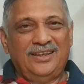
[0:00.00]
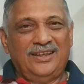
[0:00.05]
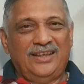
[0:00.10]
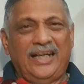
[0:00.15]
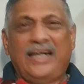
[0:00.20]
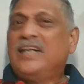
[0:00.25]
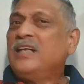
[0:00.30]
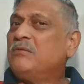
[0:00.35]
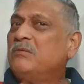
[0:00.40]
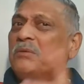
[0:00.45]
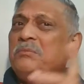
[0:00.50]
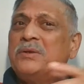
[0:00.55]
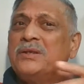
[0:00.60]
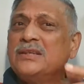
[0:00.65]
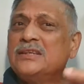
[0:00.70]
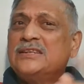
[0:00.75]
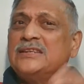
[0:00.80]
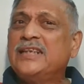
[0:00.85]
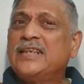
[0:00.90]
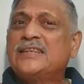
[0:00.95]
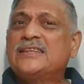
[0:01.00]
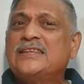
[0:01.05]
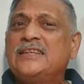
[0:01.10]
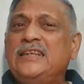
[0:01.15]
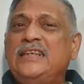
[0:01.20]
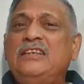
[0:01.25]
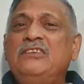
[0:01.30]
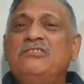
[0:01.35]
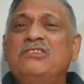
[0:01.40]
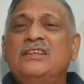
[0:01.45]
And remember the six
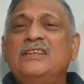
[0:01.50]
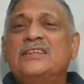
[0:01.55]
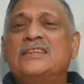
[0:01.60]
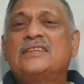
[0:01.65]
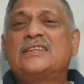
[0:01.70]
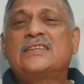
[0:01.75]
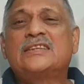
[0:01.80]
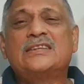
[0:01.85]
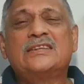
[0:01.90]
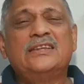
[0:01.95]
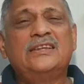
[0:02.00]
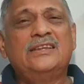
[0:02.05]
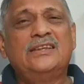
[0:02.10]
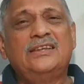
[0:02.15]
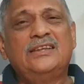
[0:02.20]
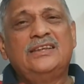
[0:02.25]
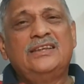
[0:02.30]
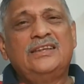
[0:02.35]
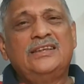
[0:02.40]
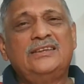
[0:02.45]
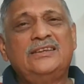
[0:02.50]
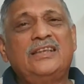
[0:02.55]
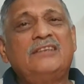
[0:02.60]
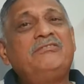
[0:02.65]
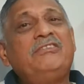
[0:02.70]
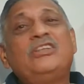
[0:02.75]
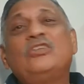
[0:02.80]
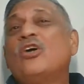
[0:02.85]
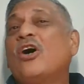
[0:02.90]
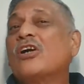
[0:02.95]
evils that
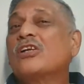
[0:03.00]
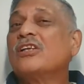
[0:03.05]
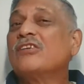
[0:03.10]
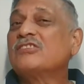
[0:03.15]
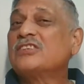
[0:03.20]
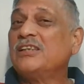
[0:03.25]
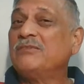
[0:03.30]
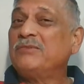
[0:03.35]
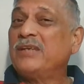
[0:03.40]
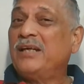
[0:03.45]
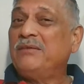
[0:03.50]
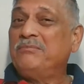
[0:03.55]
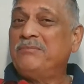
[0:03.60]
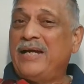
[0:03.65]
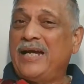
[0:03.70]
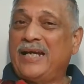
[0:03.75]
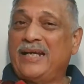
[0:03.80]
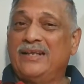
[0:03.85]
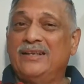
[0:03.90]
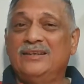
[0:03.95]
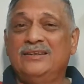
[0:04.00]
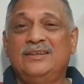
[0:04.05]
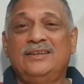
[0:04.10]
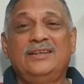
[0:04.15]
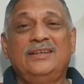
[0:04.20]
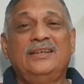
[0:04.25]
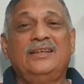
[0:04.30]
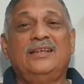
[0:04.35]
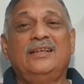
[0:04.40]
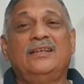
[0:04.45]
we talked of some time back.
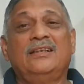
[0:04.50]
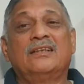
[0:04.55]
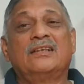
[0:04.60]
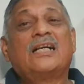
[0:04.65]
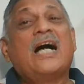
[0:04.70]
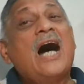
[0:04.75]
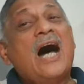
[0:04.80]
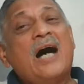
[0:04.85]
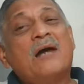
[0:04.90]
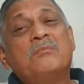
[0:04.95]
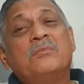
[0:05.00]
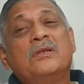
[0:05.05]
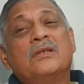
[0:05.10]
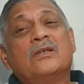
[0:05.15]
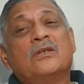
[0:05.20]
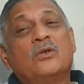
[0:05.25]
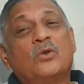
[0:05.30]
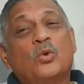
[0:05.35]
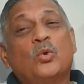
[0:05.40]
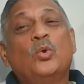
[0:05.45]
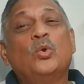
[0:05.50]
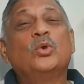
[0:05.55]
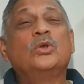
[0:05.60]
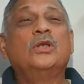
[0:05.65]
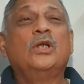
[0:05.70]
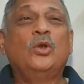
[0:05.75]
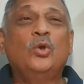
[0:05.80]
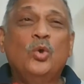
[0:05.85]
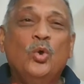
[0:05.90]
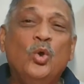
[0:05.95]
Kam, Krodh,
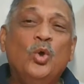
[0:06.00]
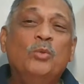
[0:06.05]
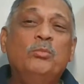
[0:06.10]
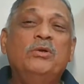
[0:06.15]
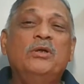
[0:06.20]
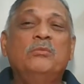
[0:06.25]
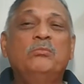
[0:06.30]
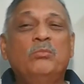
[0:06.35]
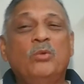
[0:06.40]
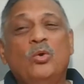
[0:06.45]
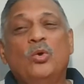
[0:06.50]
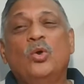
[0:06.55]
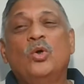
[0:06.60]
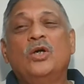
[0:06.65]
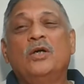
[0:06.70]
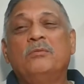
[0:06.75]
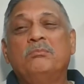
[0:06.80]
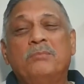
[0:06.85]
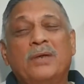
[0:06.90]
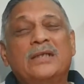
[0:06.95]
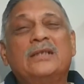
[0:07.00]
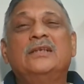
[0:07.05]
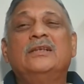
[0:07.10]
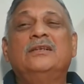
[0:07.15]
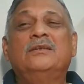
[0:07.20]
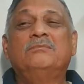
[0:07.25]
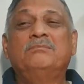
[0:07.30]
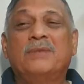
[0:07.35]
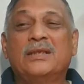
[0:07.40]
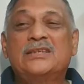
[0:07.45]
Lobh, Moh, Mad,
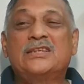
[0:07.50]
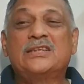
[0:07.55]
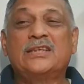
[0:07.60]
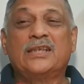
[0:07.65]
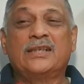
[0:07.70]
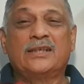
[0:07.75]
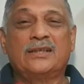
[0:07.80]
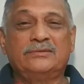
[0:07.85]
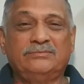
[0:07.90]
Matsar.